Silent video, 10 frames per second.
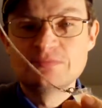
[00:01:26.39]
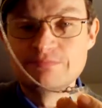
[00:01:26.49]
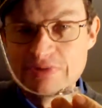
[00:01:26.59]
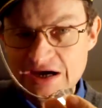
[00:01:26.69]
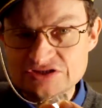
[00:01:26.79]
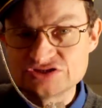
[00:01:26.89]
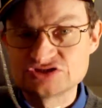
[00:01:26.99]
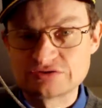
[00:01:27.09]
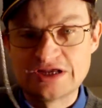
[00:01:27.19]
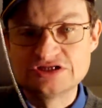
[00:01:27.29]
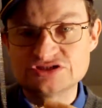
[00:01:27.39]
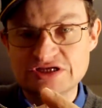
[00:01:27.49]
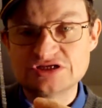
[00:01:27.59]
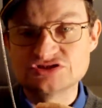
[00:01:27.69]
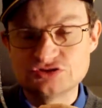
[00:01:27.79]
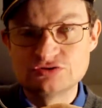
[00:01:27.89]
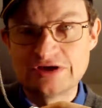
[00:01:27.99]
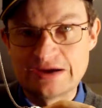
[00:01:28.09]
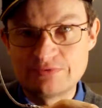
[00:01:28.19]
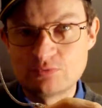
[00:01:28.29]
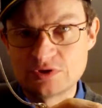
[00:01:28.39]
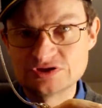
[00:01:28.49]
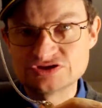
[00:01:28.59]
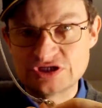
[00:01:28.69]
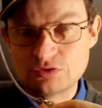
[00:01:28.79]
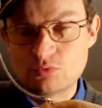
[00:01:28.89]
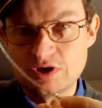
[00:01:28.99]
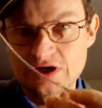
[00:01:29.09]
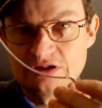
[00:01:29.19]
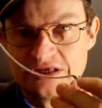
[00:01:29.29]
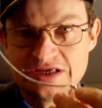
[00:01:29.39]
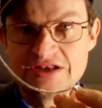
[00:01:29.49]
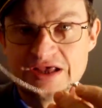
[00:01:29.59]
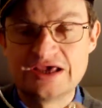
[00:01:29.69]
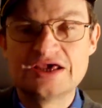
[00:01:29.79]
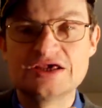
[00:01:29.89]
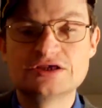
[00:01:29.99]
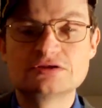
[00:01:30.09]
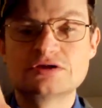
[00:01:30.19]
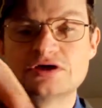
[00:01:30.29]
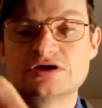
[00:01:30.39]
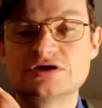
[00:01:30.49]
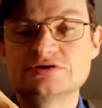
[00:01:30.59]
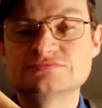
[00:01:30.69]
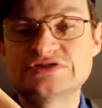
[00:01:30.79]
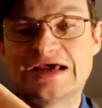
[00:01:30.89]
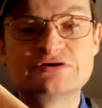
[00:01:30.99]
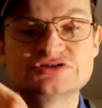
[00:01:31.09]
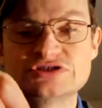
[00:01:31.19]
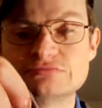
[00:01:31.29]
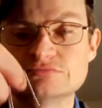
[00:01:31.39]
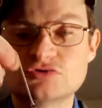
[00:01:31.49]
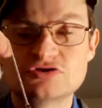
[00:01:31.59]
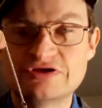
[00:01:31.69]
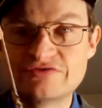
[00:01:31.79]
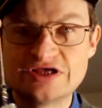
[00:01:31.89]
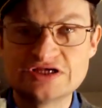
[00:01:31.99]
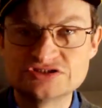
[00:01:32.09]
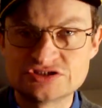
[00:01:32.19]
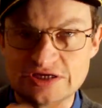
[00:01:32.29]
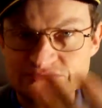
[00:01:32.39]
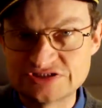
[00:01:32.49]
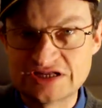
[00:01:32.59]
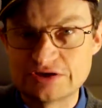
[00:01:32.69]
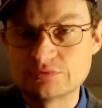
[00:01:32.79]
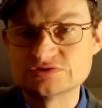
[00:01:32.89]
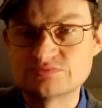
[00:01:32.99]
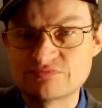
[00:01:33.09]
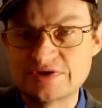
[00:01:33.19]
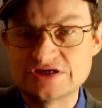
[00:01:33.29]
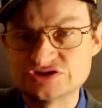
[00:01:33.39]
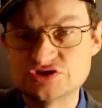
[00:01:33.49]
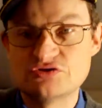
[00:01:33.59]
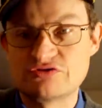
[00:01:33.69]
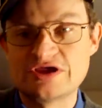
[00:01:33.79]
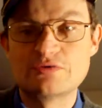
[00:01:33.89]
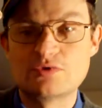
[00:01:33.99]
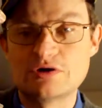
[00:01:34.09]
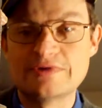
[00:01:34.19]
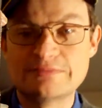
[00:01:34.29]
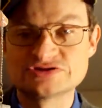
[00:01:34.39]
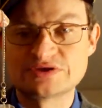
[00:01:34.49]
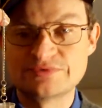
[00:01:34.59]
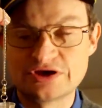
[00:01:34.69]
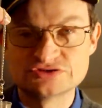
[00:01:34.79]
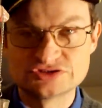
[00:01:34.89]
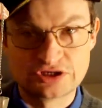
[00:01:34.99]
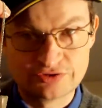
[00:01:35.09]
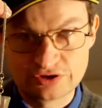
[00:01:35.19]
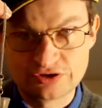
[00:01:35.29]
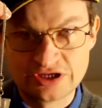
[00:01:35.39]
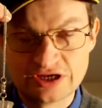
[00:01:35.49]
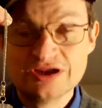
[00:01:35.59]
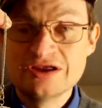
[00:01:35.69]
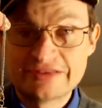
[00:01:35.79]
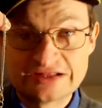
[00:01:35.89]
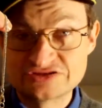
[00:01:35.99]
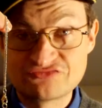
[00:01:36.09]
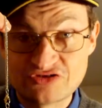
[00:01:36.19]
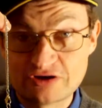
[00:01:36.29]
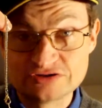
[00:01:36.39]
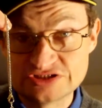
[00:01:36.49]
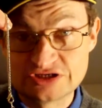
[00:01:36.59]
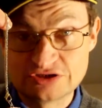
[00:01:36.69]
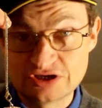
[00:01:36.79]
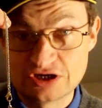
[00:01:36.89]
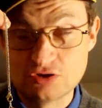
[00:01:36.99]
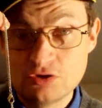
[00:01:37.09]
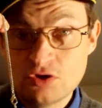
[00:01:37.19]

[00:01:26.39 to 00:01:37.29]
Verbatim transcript: But strange things do happen once in a while in a um, dowsing or divination type setting, which makes you think, well, maybe something else is going on here. That's as far as it can go.